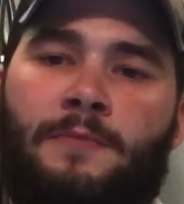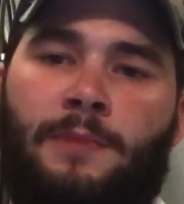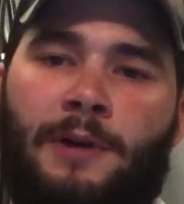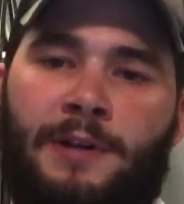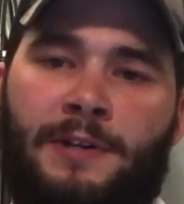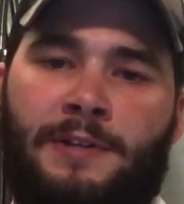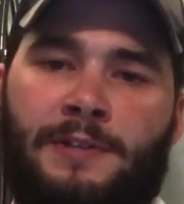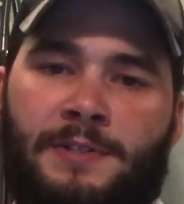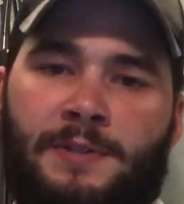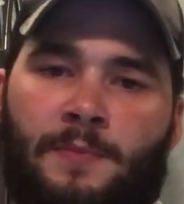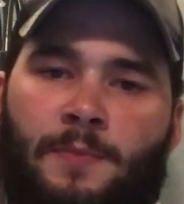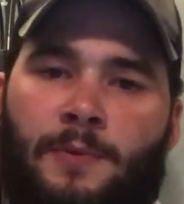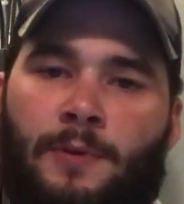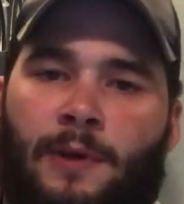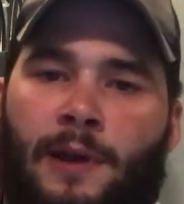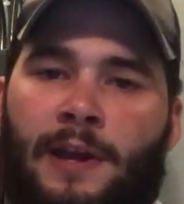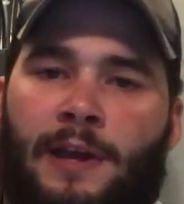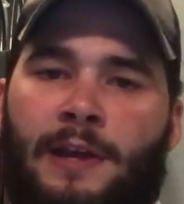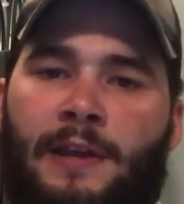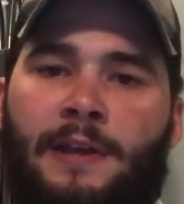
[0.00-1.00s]
abundance of
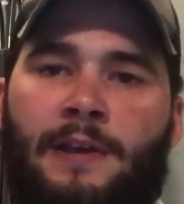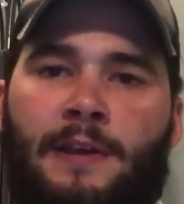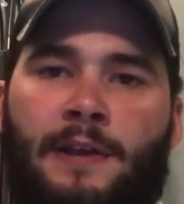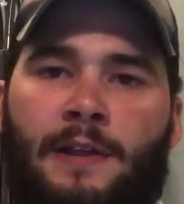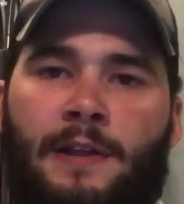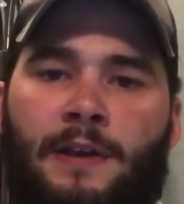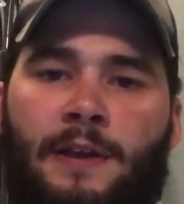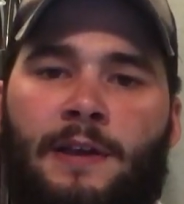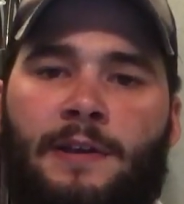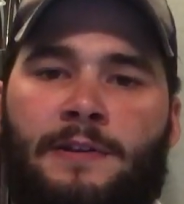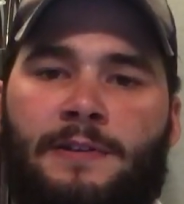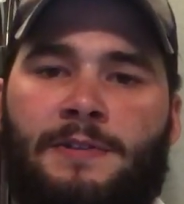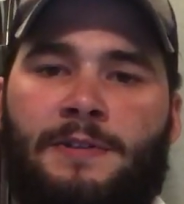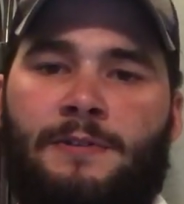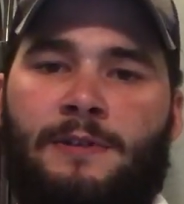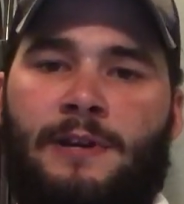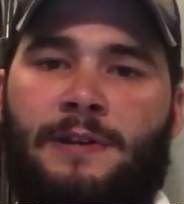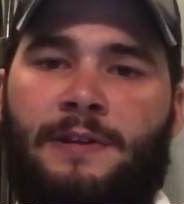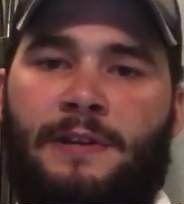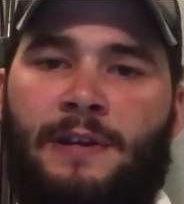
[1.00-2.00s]
prey in its
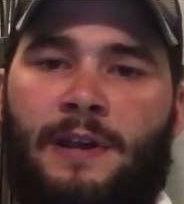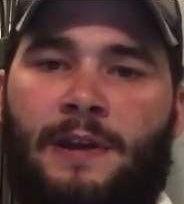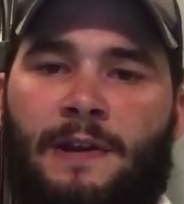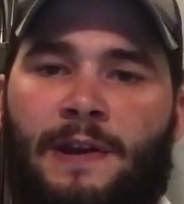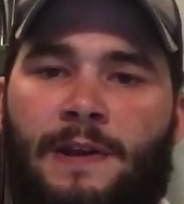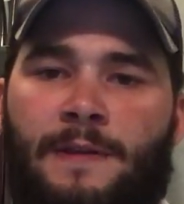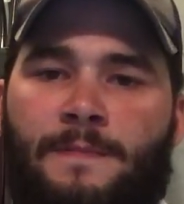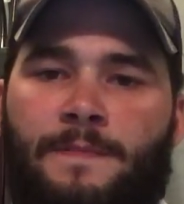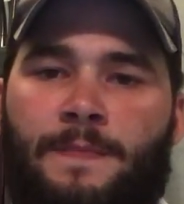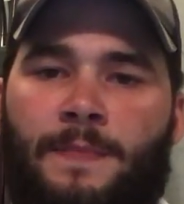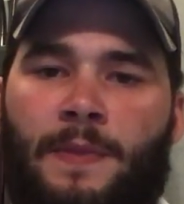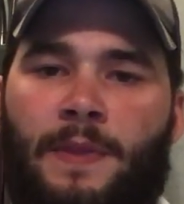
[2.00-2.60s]
surrounding area.